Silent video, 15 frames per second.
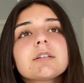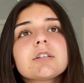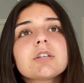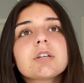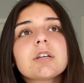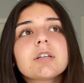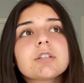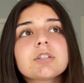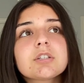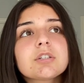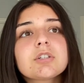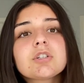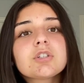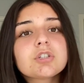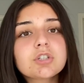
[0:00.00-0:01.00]
it's
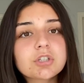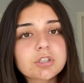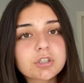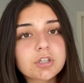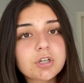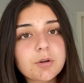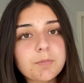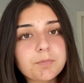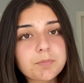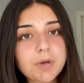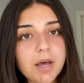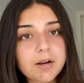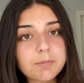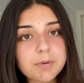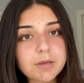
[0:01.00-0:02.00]
just gonna
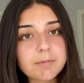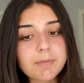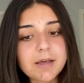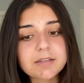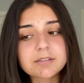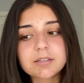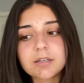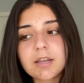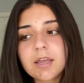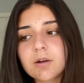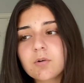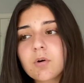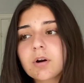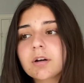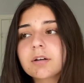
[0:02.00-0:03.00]
kind of be a mess, and
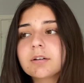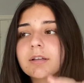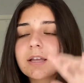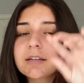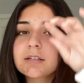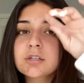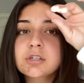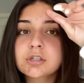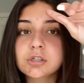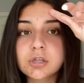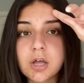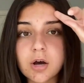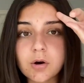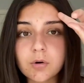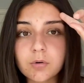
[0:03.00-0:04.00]
Acorn gets
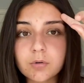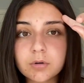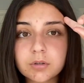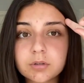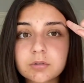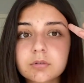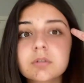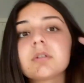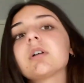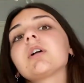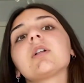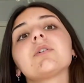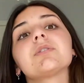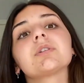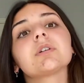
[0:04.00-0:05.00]
slow the
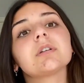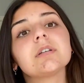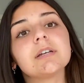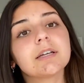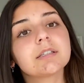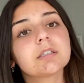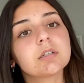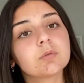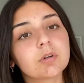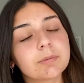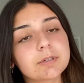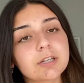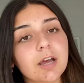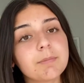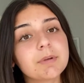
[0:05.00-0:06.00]
closer you get to enrollment
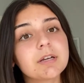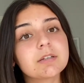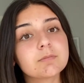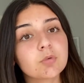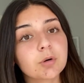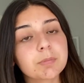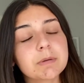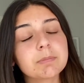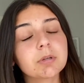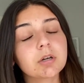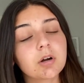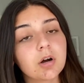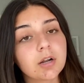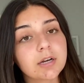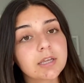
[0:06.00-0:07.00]
time because more people are
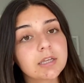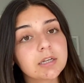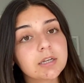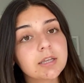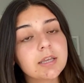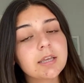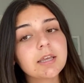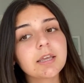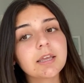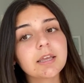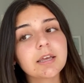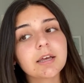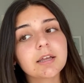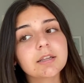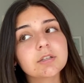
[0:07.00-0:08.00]
on it,
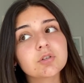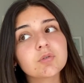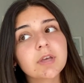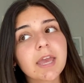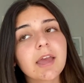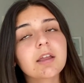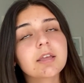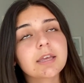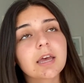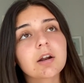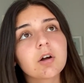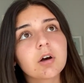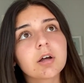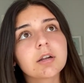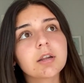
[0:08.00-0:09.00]
and you can't get
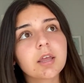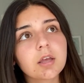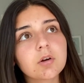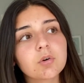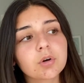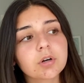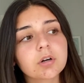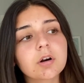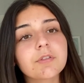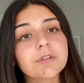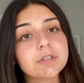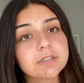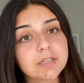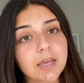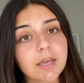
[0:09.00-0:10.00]
on Acorn on the
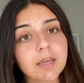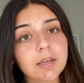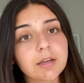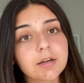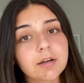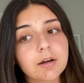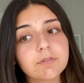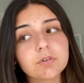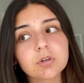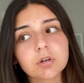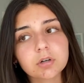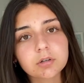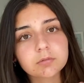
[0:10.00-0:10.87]
day of your